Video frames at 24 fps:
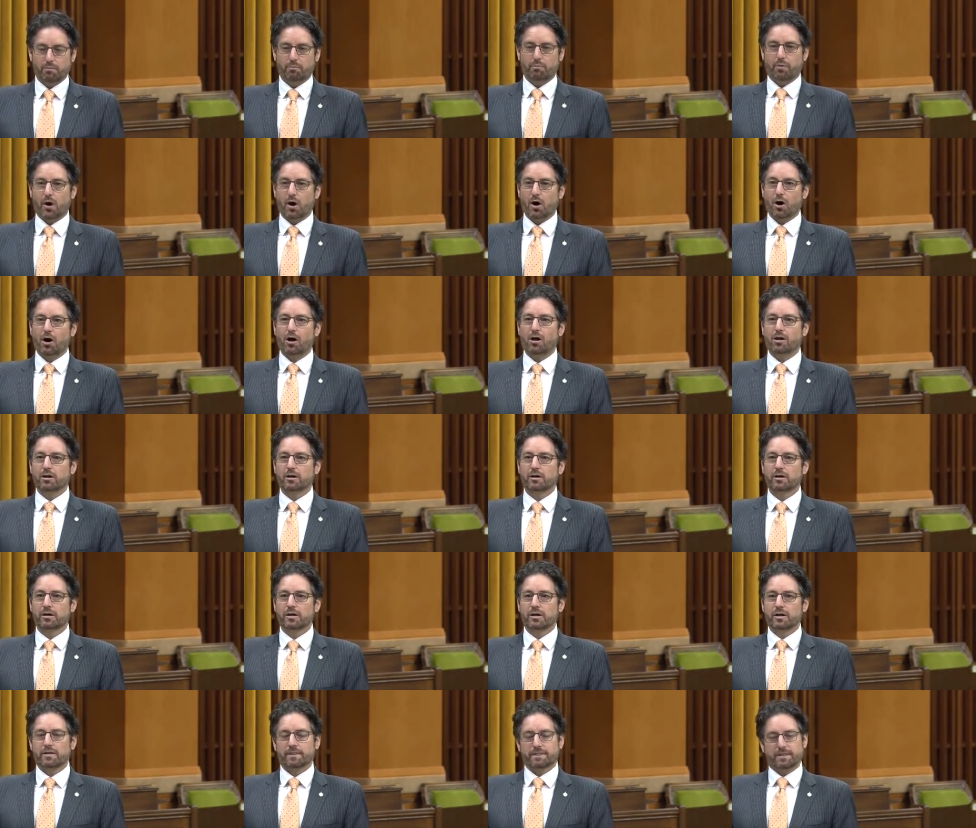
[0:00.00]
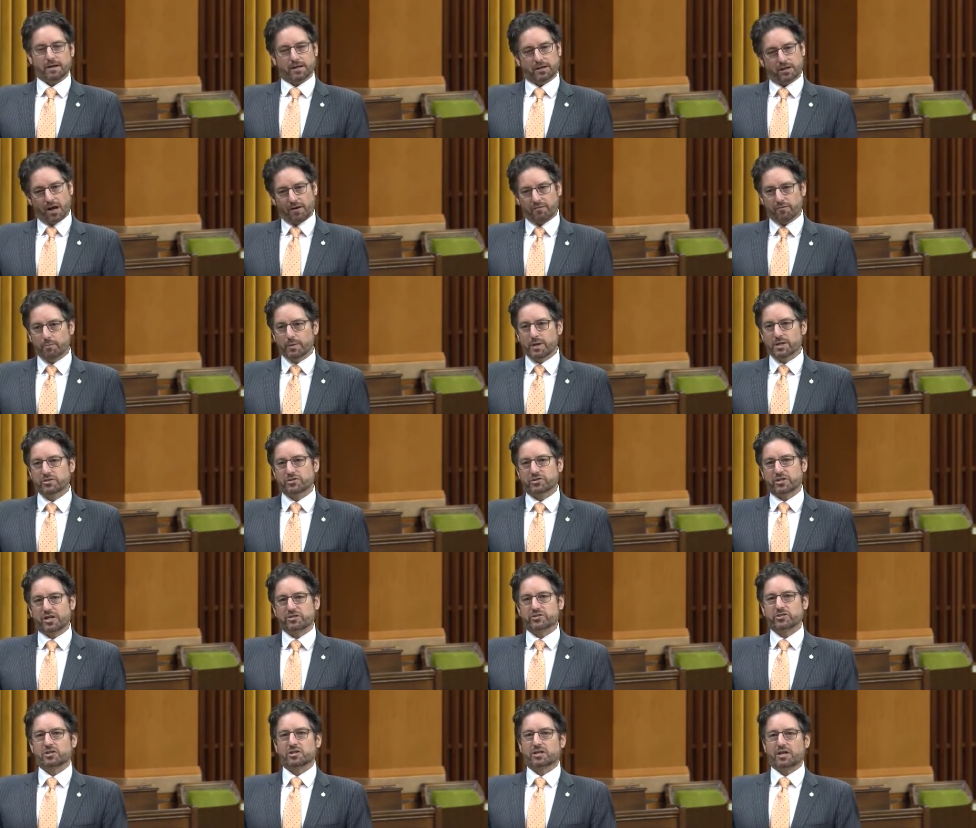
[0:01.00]
Paul, the government
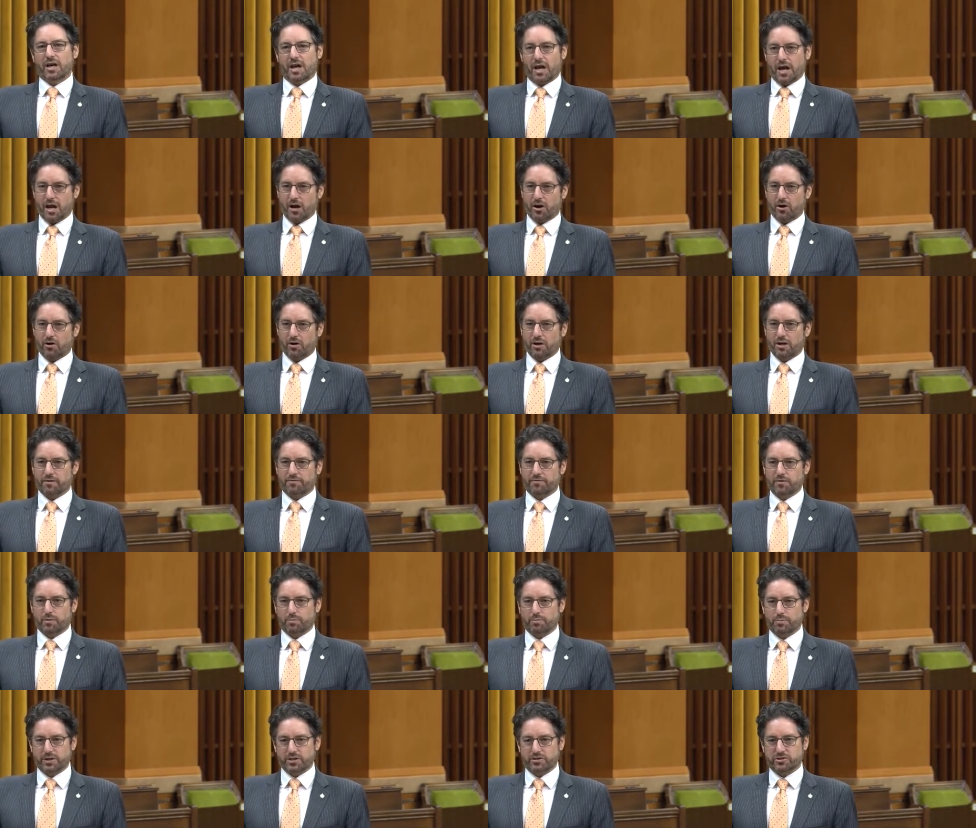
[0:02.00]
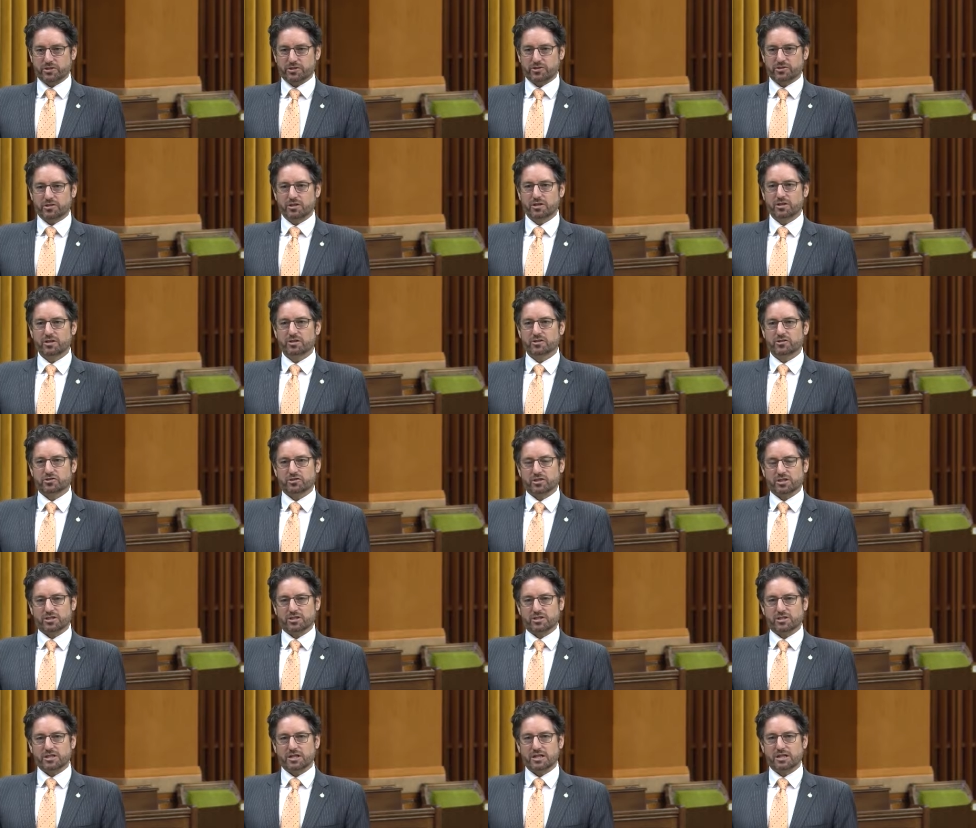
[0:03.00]
doesn't care if your business
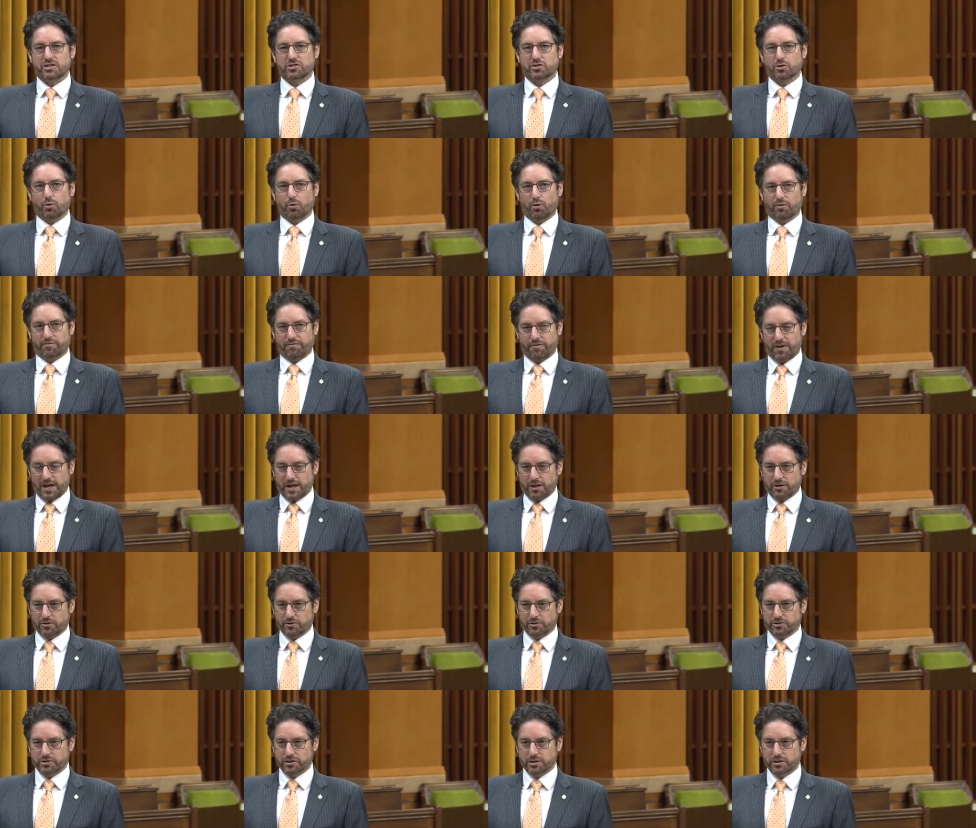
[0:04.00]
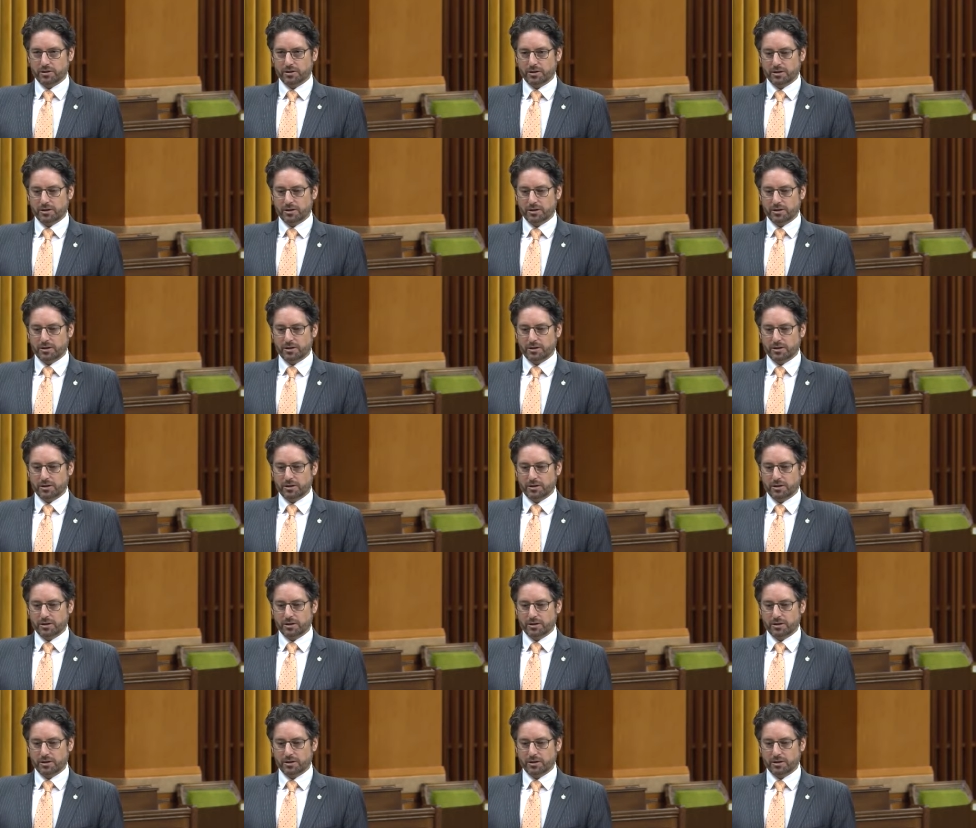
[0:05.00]
succeeds or fails.